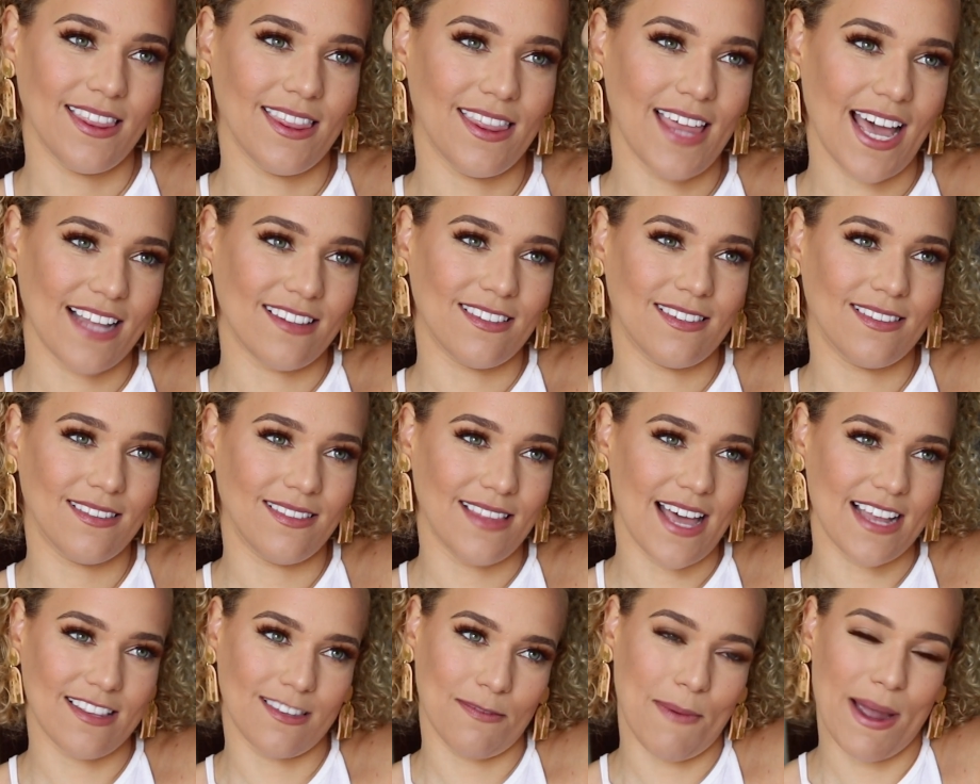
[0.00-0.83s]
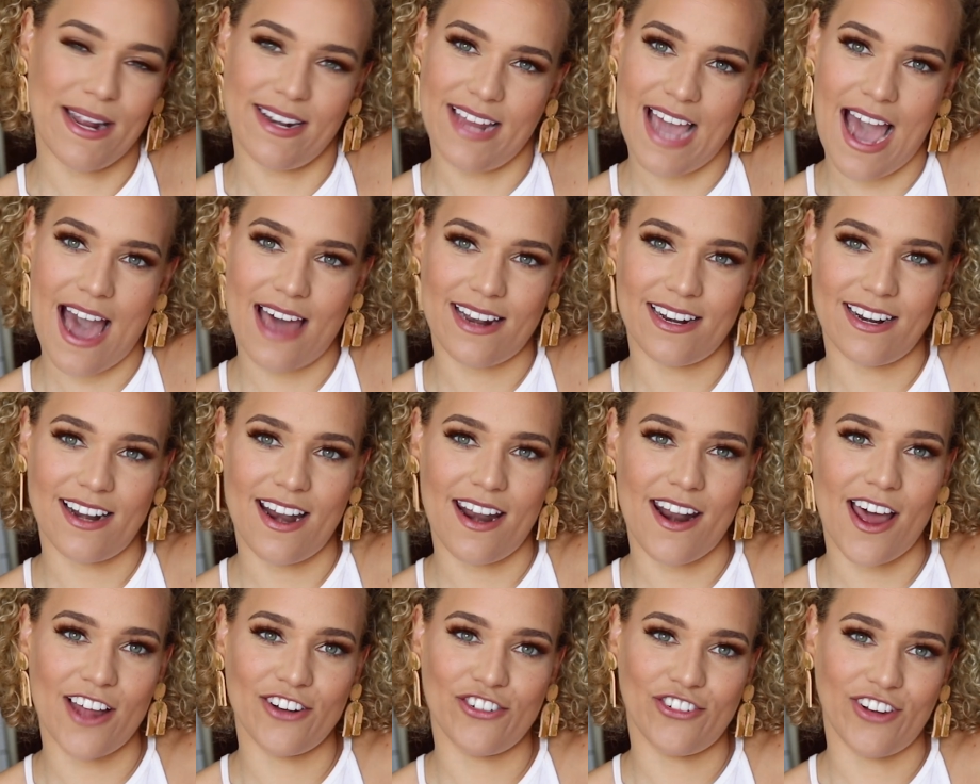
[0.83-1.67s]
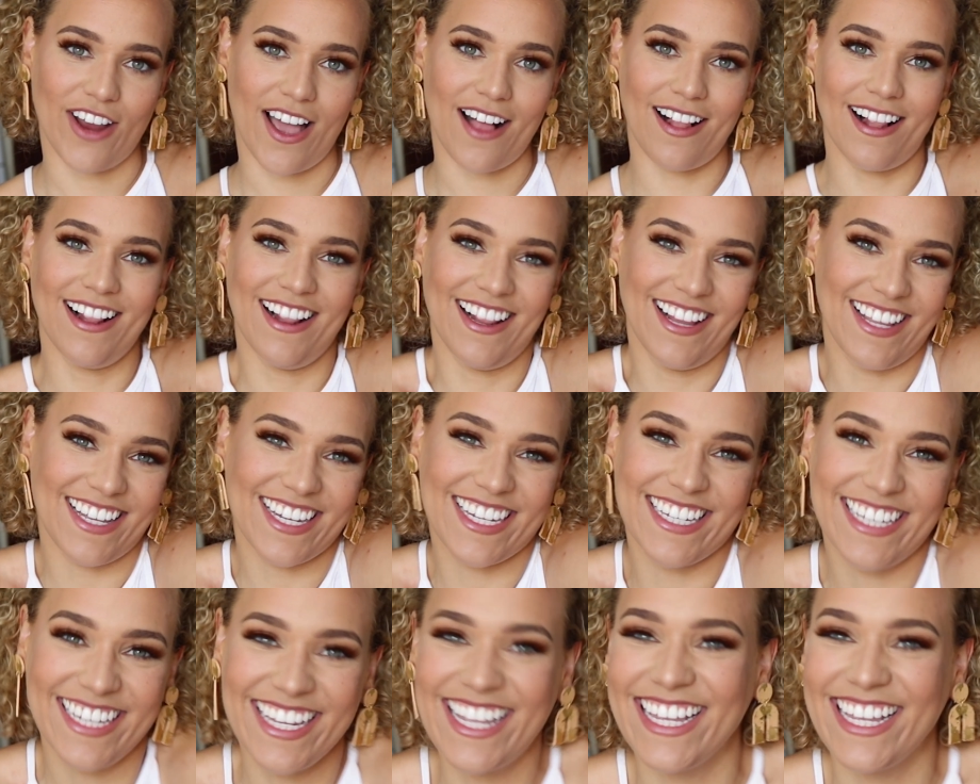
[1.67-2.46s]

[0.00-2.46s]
That's my dad in a nutshell.